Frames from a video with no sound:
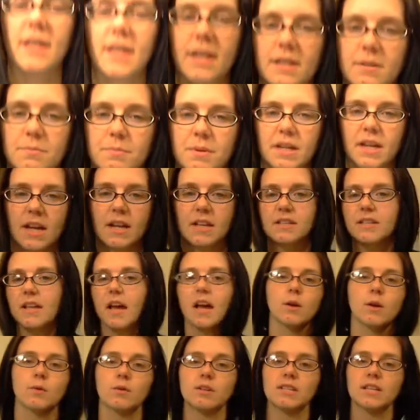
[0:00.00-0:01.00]
think, is because
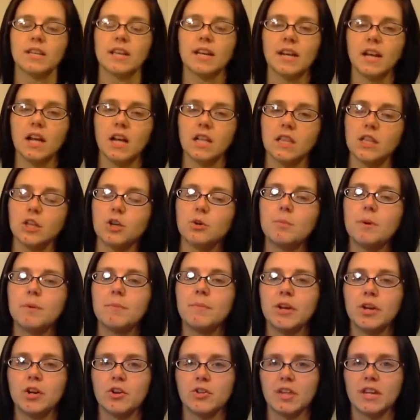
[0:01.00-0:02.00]
I was at a little
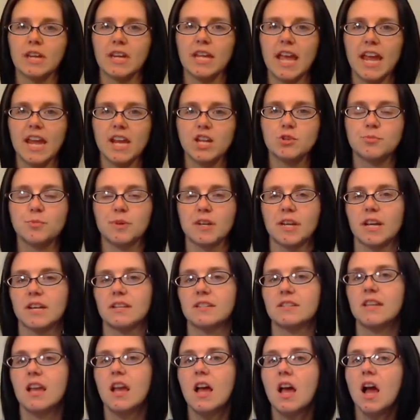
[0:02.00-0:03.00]
bit bigger than gauge,
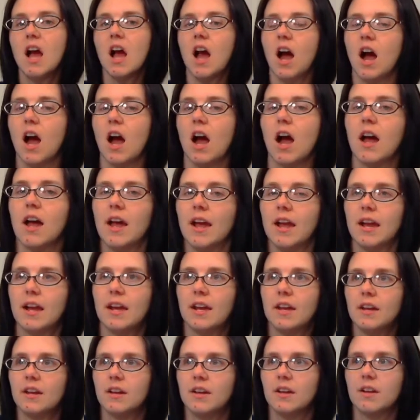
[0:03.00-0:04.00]
because
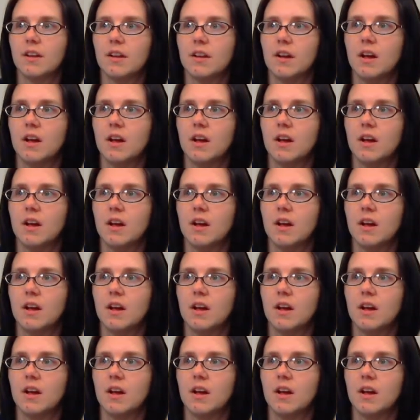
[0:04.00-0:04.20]
I